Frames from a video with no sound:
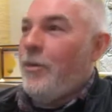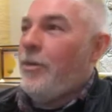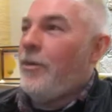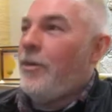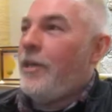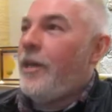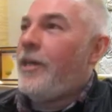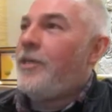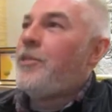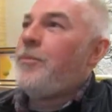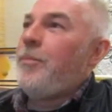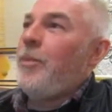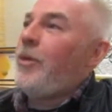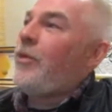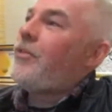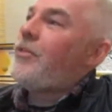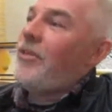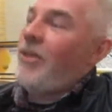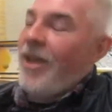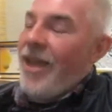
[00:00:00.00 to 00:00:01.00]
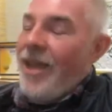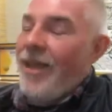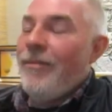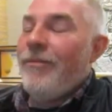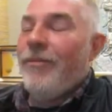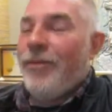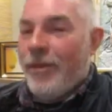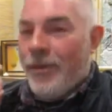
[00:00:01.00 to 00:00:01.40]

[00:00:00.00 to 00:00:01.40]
I spoke to every